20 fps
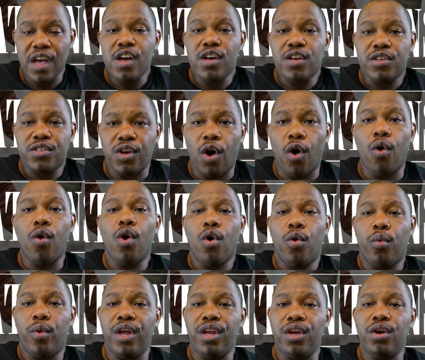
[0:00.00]
So
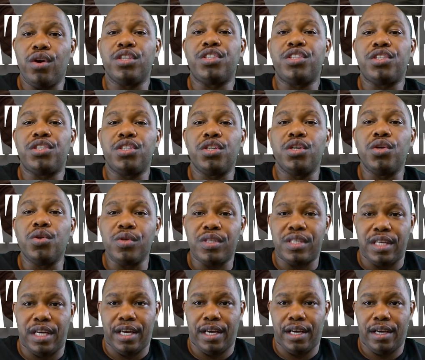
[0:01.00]
when you're
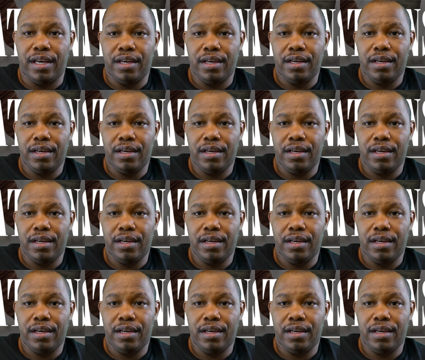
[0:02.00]
choosing